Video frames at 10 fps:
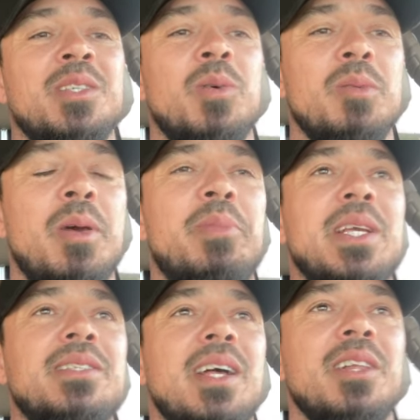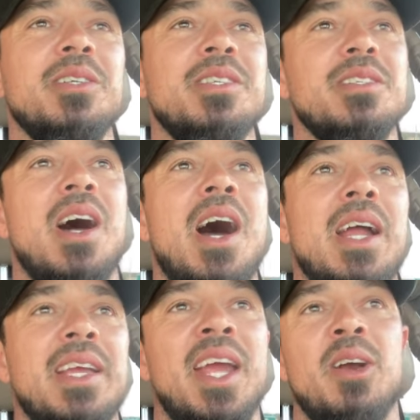So one of my big sellers is a
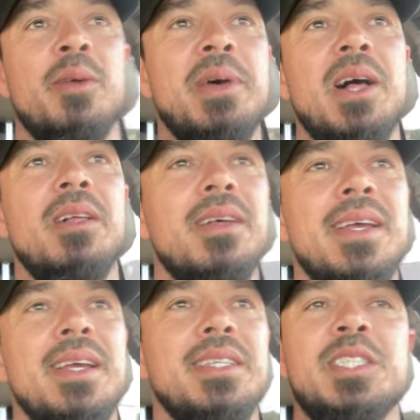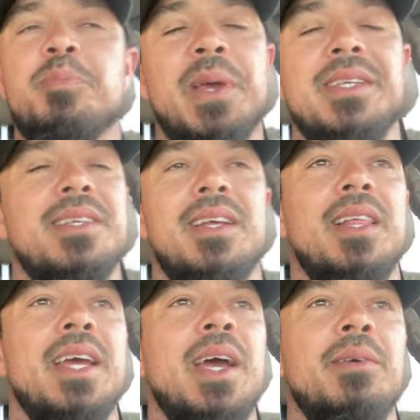hot caramel. Just
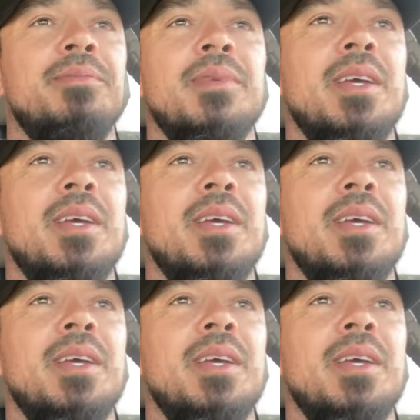basically, I